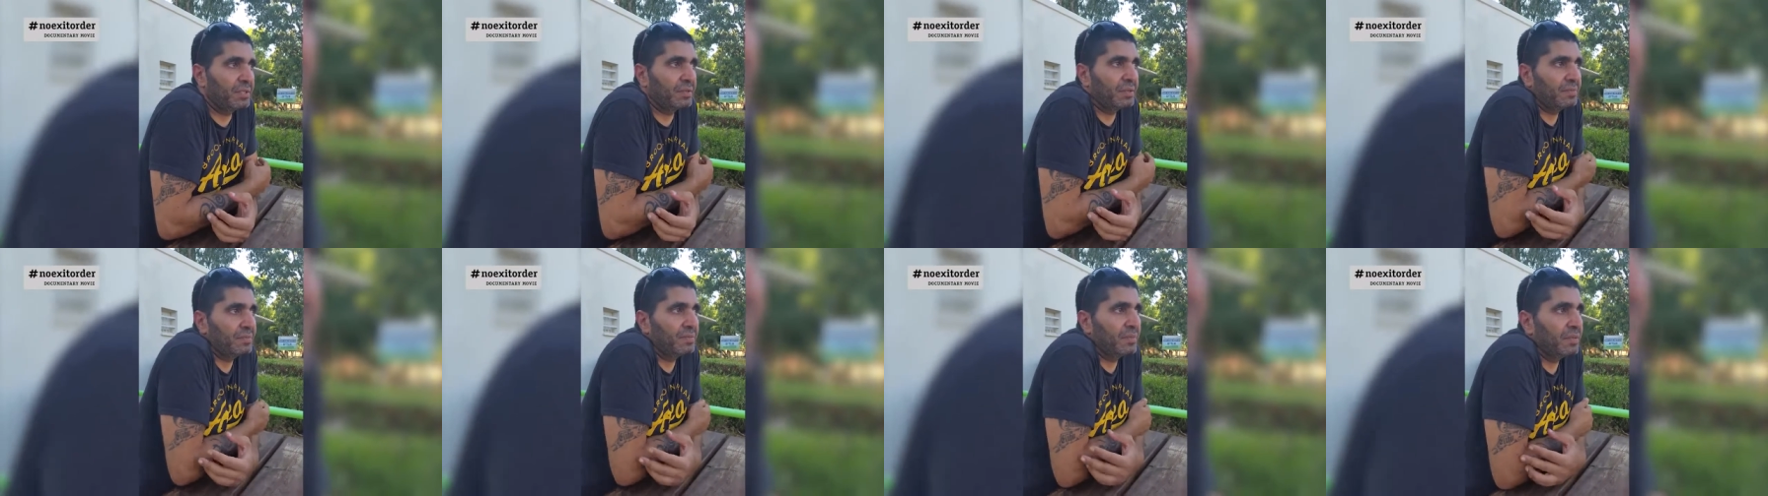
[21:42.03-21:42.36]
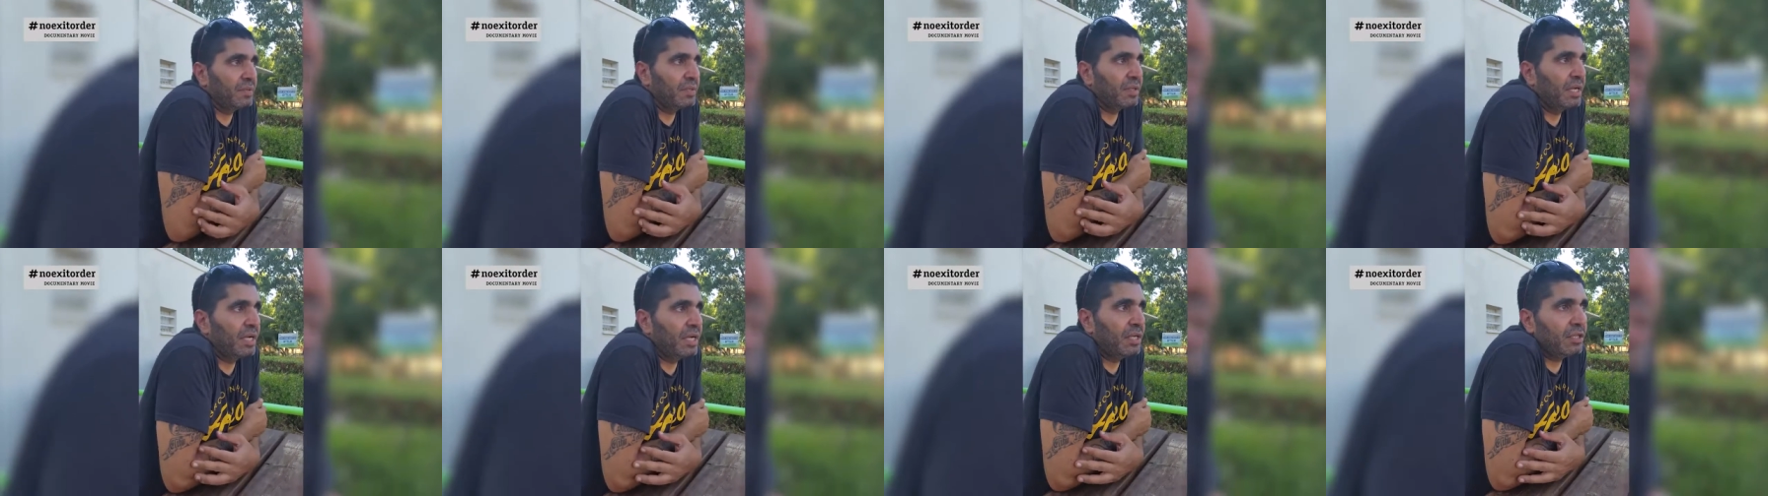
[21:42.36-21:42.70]

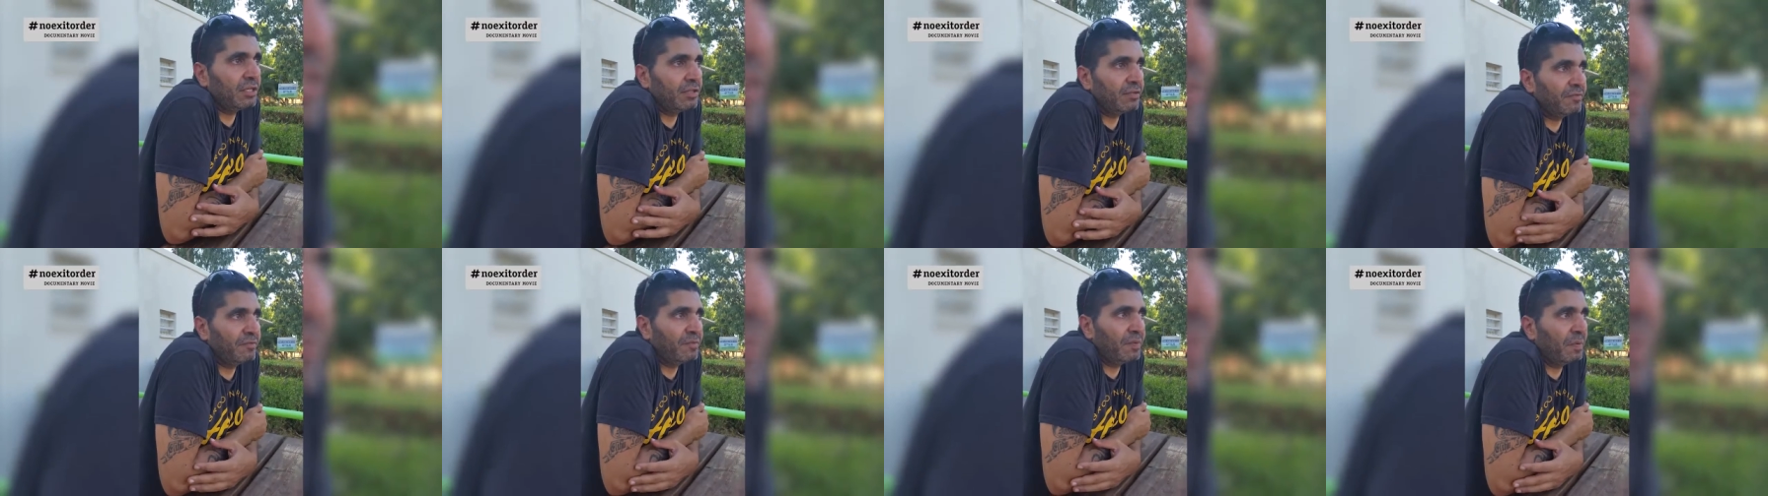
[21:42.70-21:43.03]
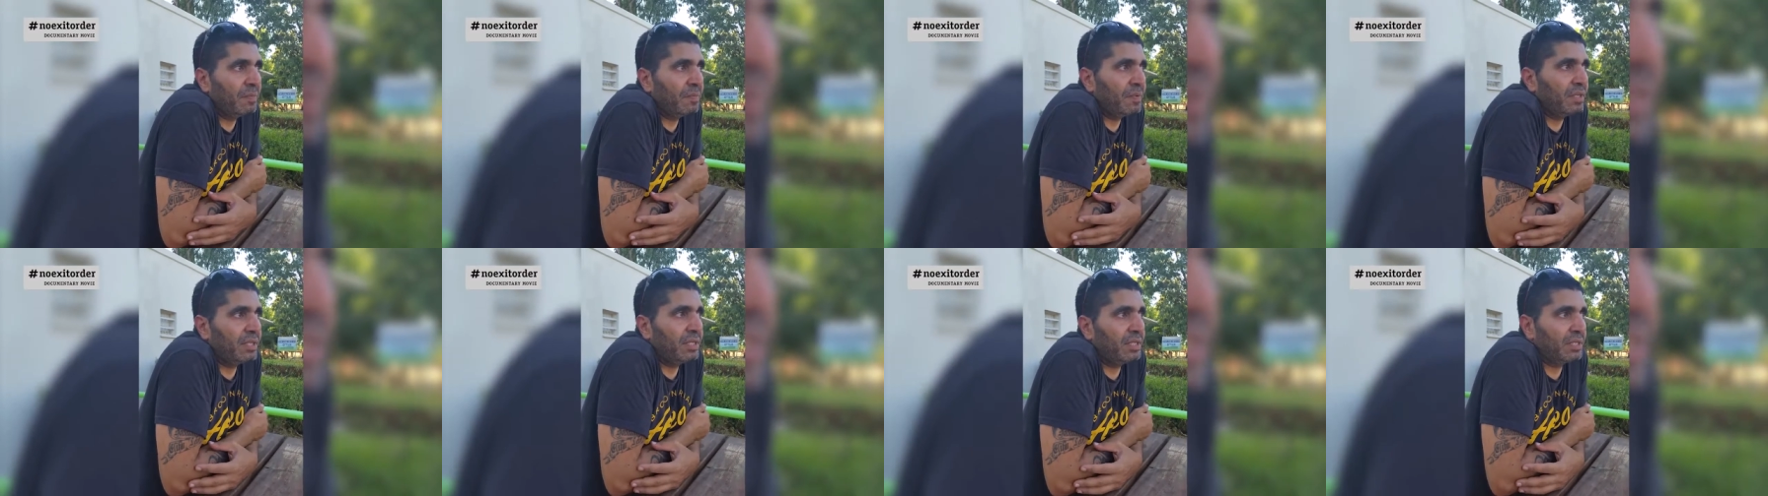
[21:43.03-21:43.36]
A lot of
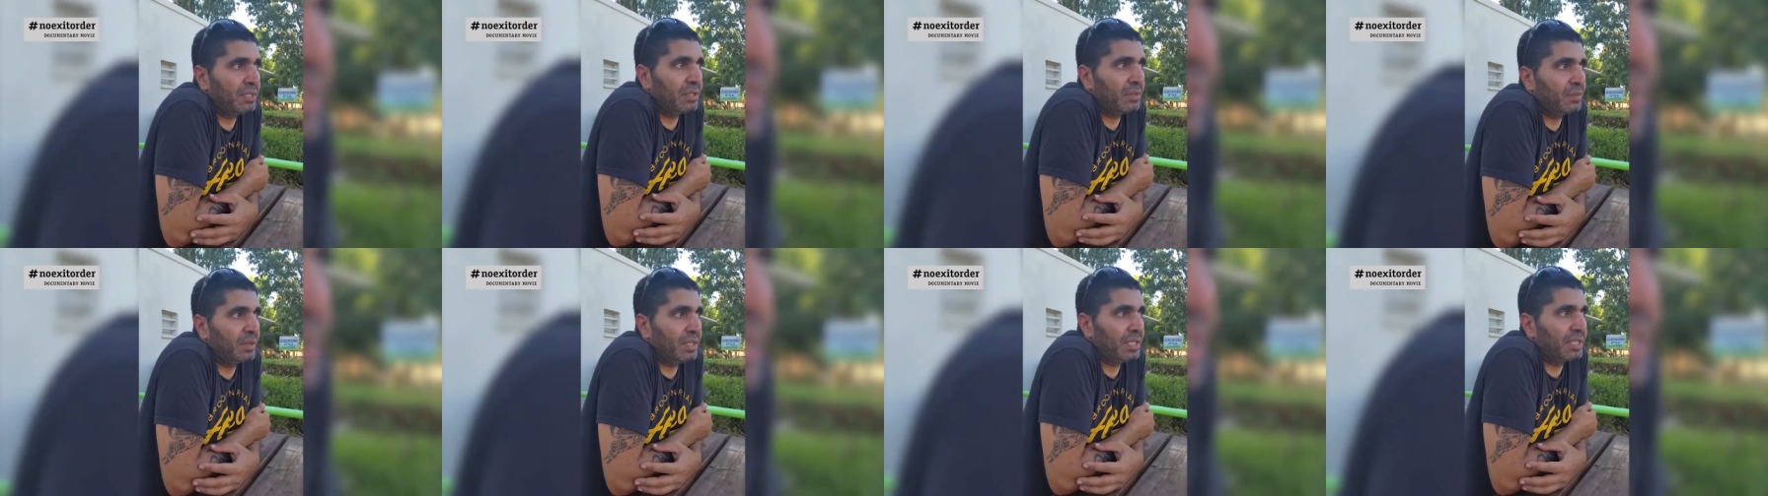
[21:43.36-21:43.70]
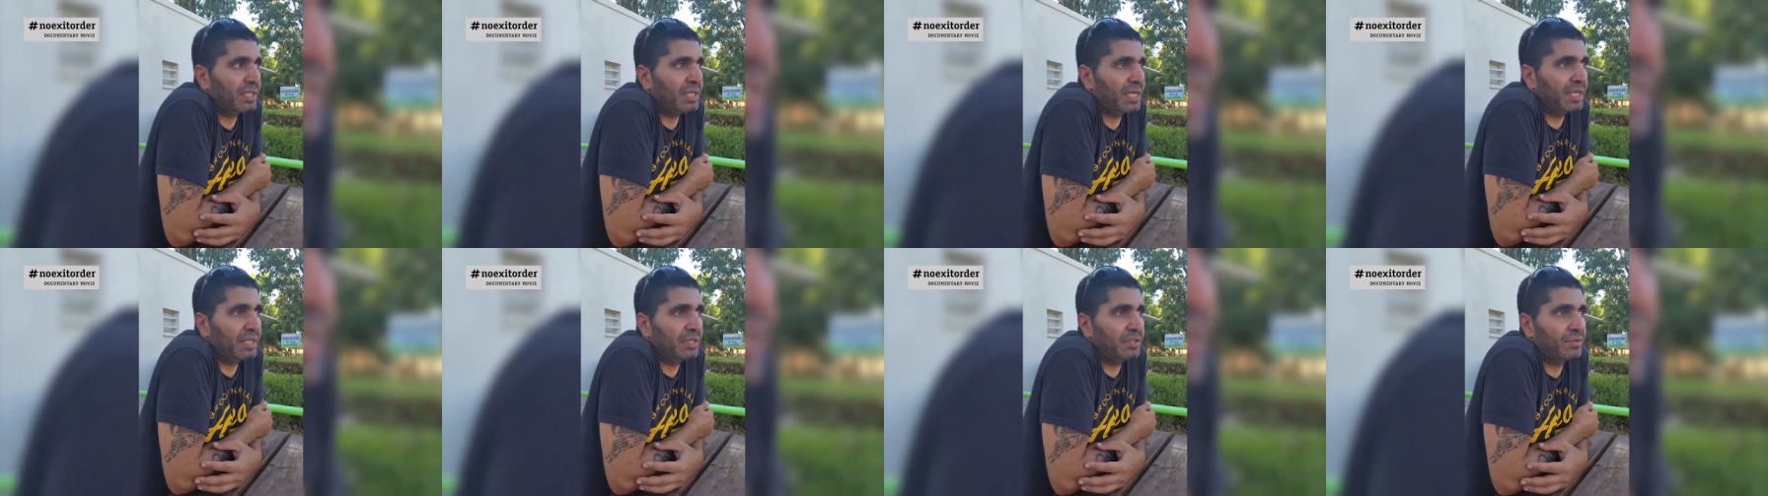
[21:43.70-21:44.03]
people in the
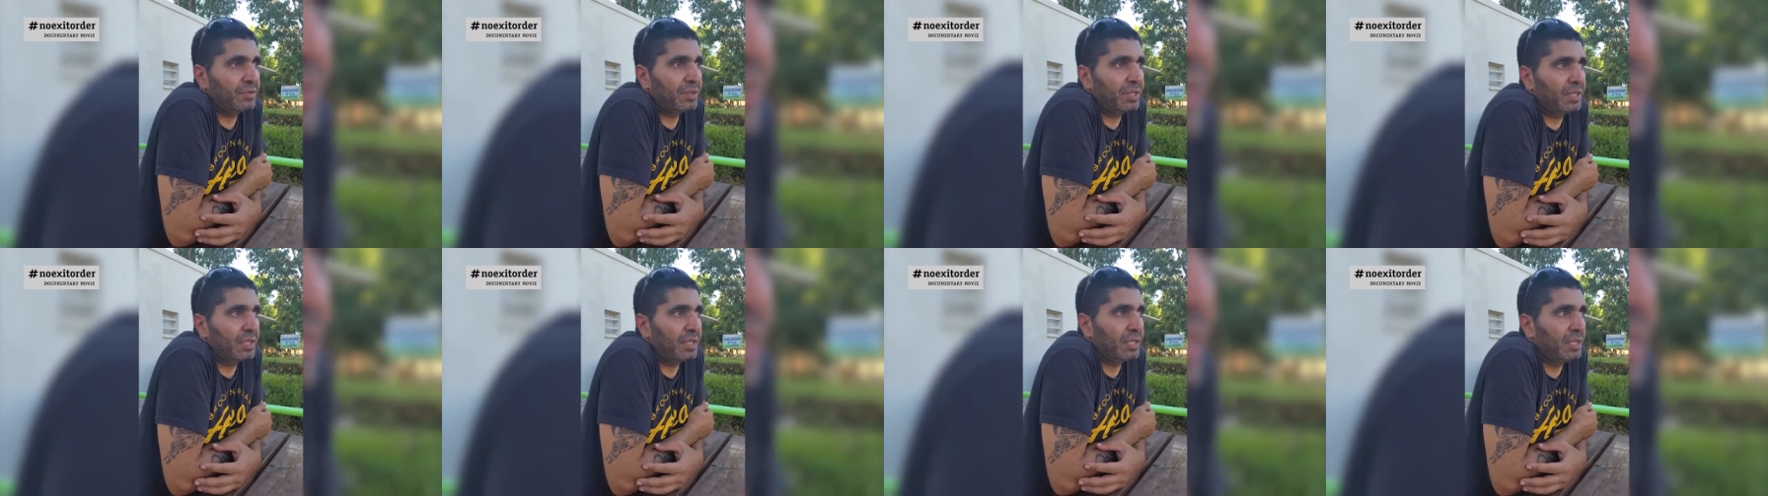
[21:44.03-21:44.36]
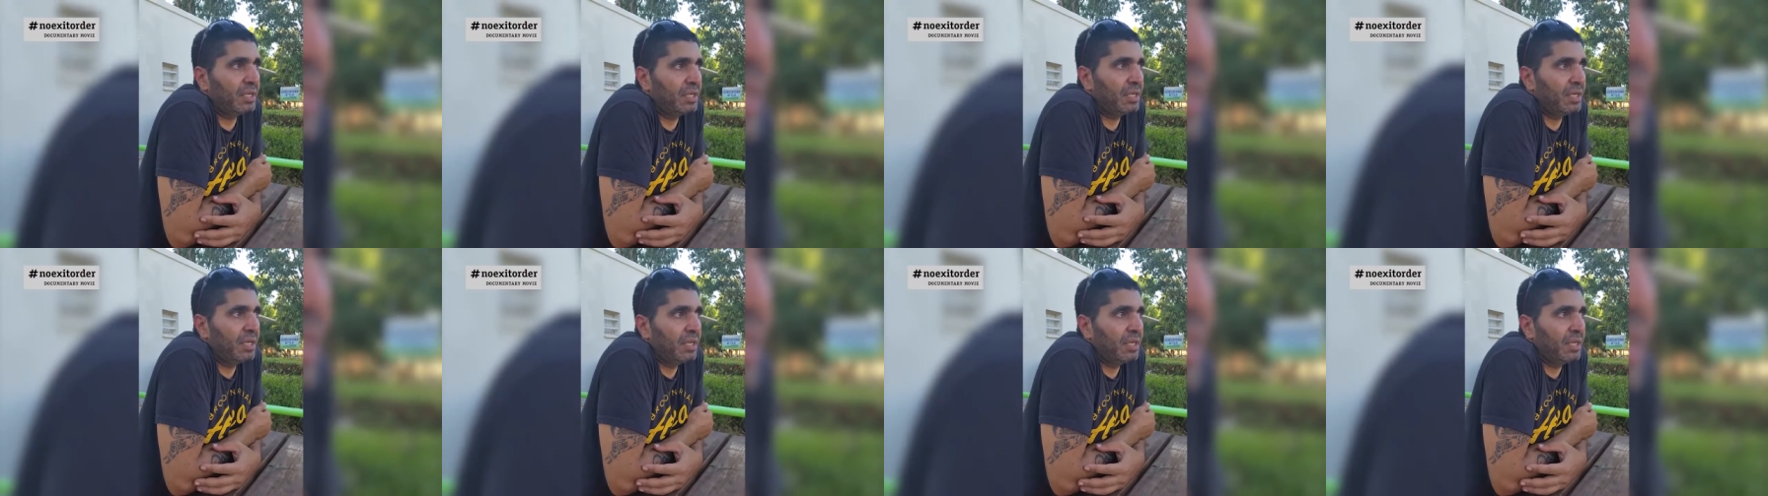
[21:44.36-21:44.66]
West Country